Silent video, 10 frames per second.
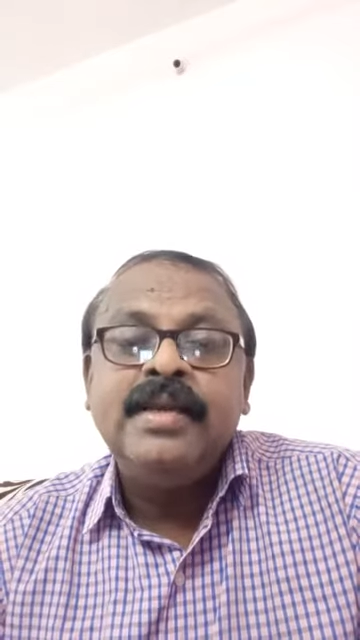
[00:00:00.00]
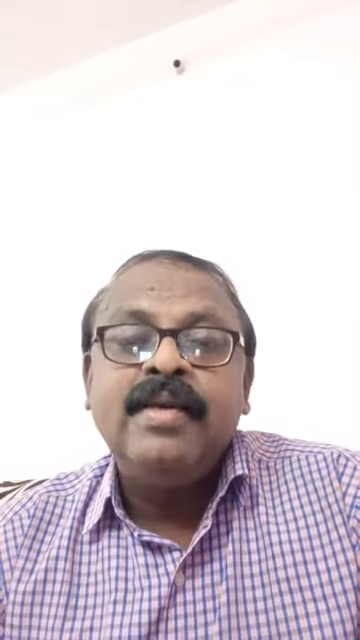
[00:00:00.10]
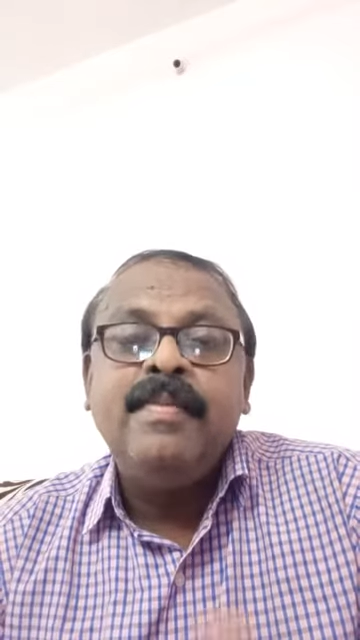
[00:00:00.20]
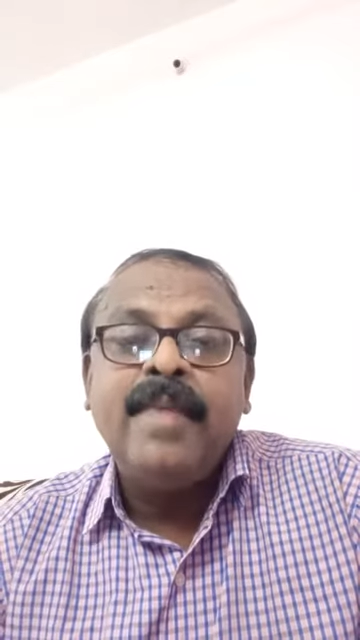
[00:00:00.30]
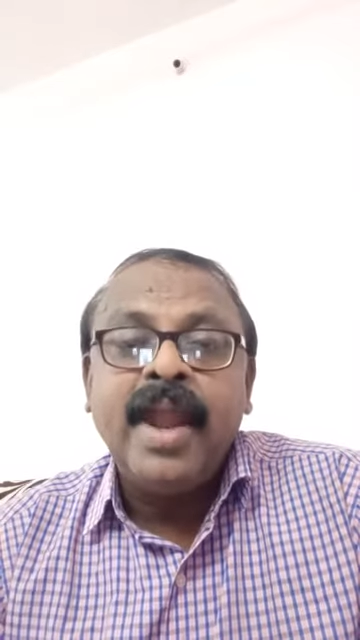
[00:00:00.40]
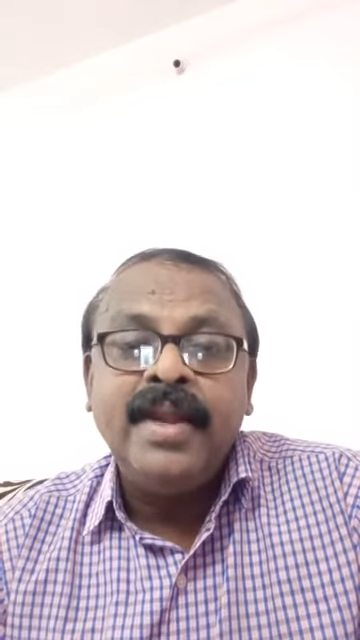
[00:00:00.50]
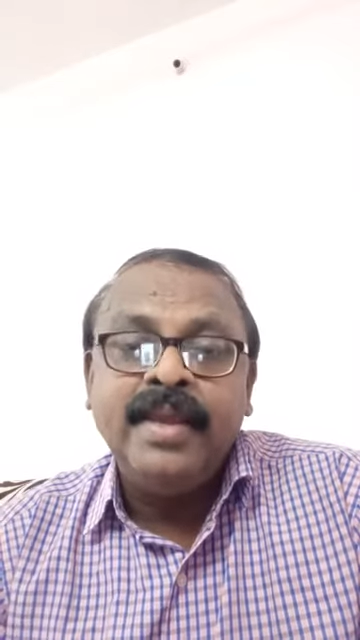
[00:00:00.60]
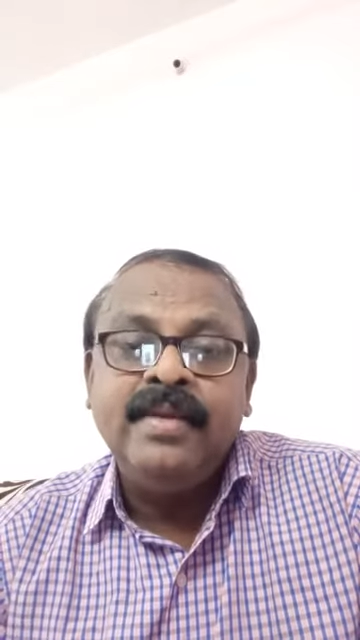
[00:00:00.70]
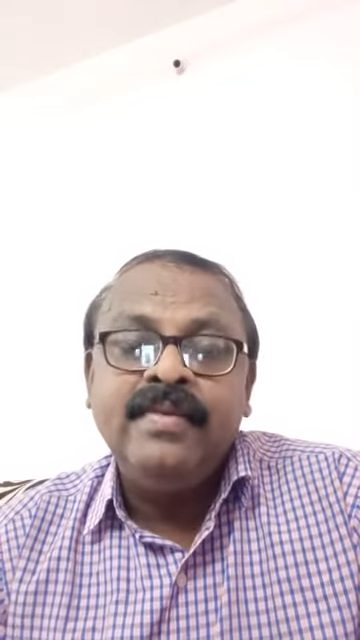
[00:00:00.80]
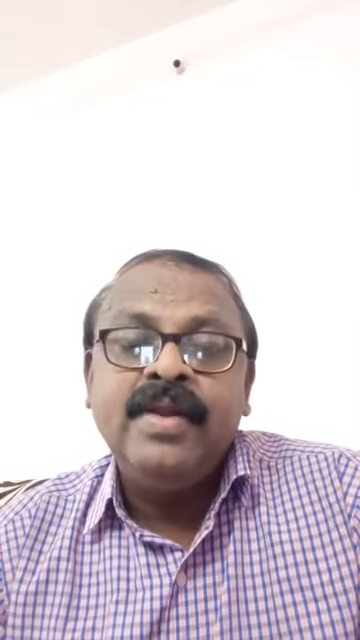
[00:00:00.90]
paddy
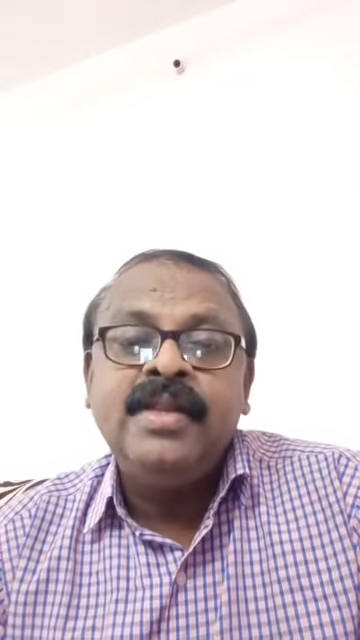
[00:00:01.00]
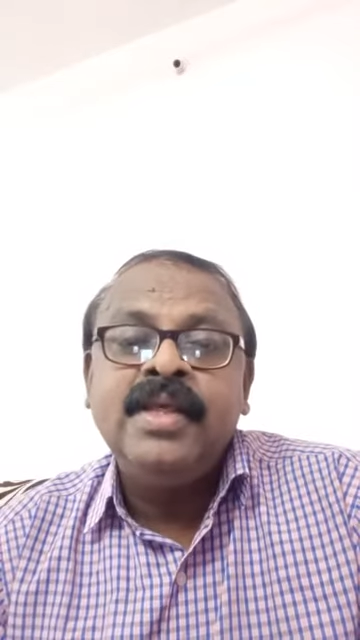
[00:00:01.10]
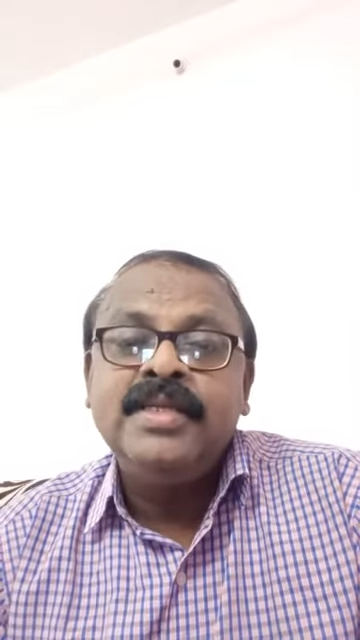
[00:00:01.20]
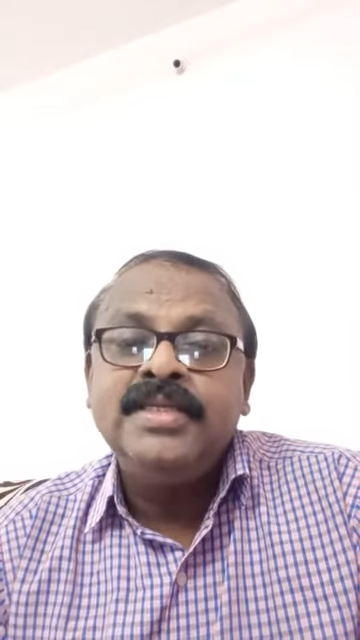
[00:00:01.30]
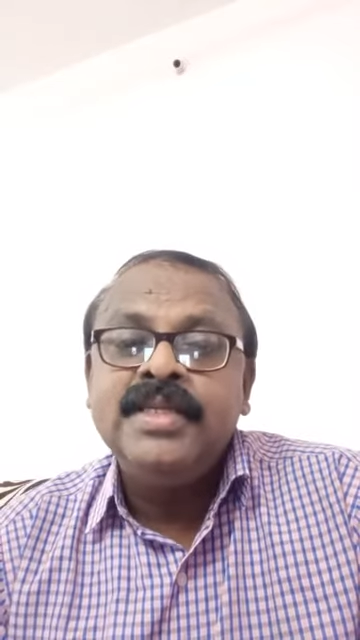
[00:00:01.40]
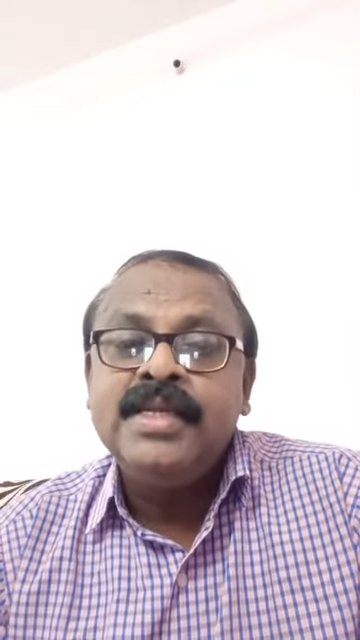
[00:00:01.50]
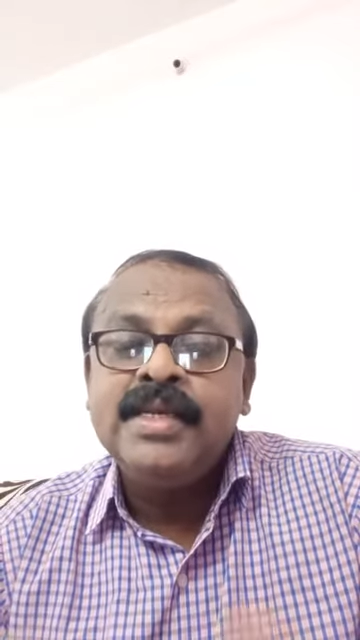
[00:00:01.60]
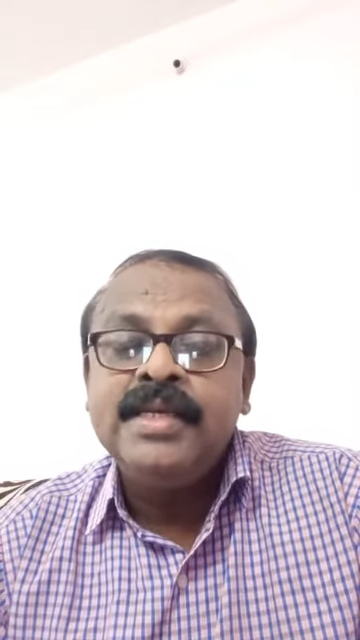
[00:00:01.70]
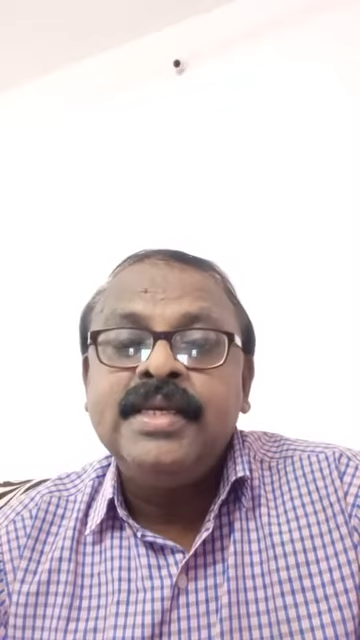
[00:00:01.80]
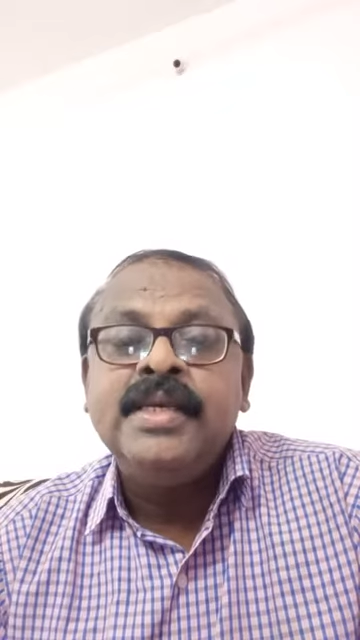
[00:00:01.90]
when there is in
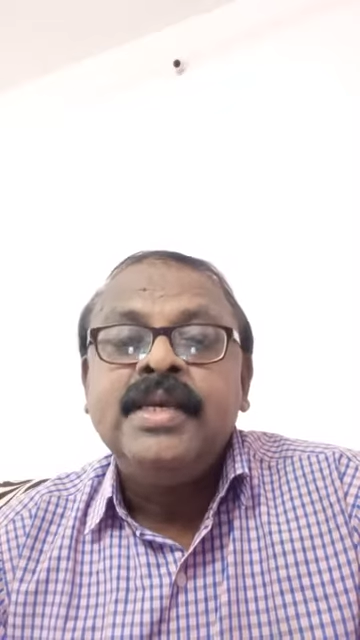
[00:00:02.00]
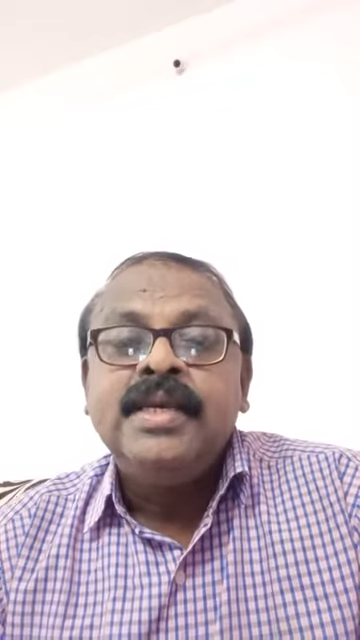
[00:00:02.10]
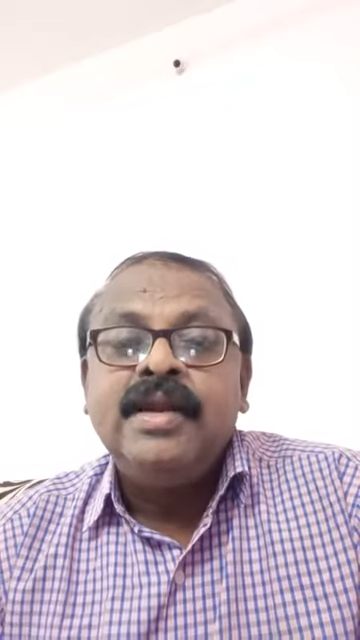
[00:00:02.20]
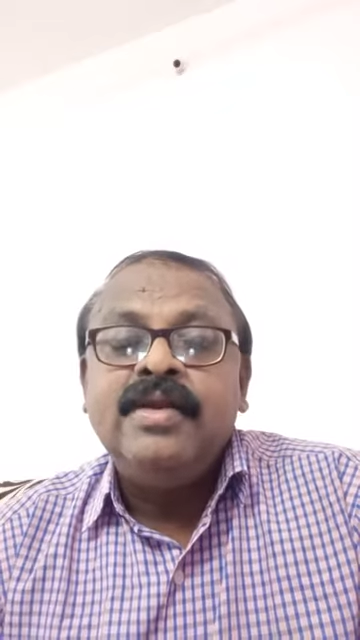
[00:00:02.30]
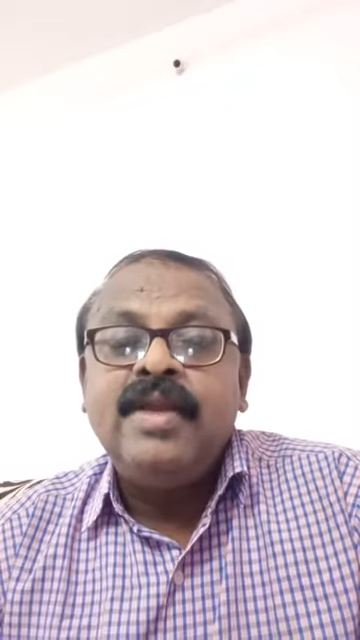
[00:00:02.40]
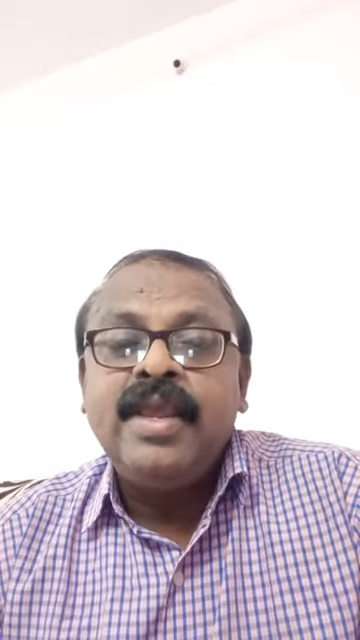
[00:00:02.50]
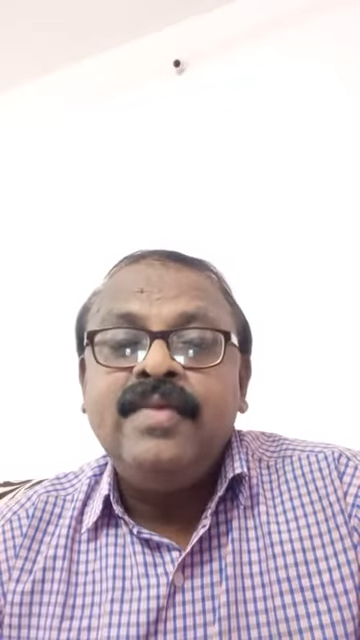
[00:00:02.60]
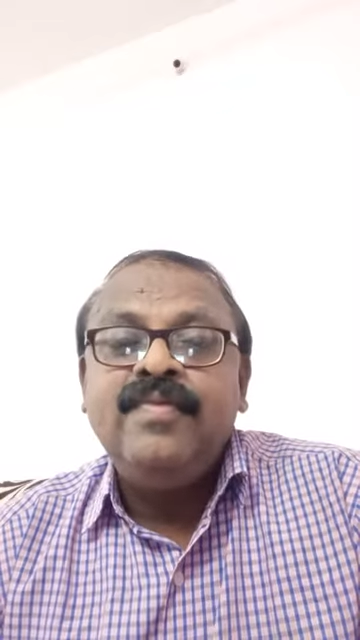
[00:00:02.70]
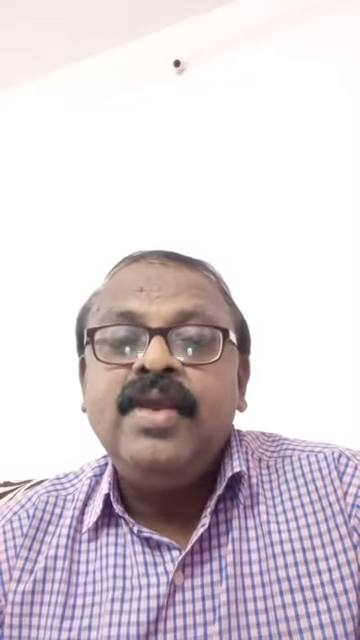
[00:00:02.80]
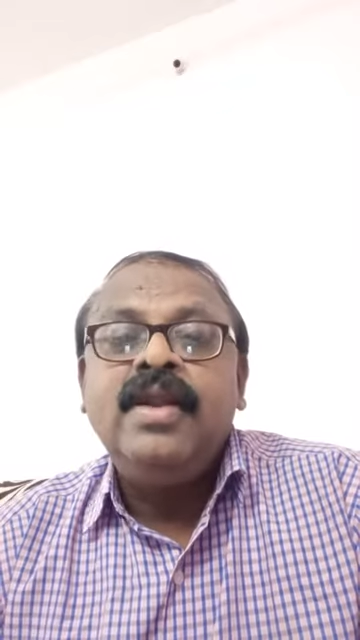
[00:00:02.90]
a dry
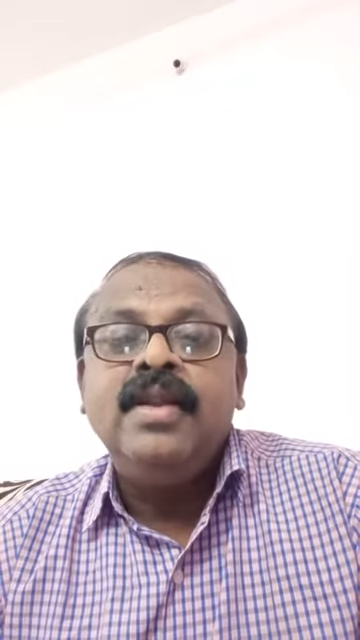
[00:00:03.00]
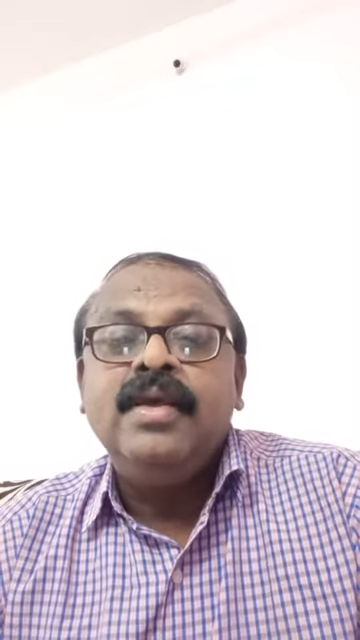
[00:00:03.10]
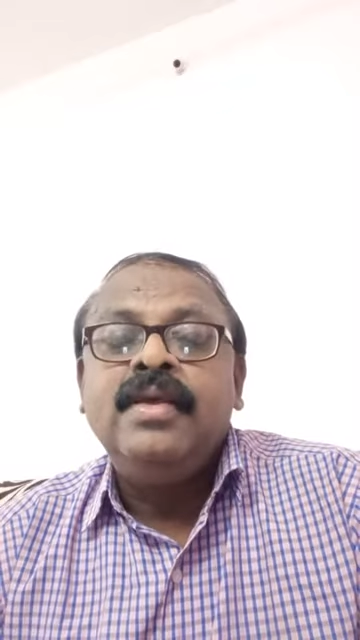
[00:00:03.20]
field,